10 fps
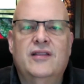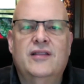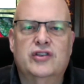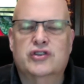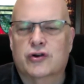
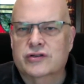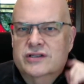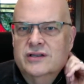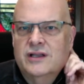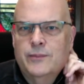The
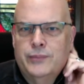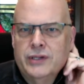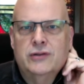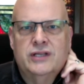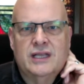church
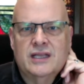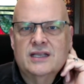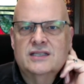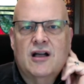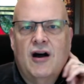building
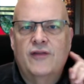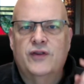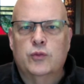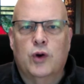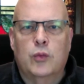is
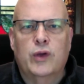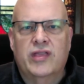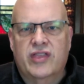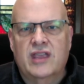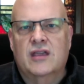often what we
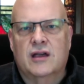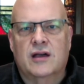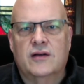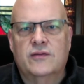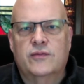think
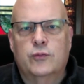of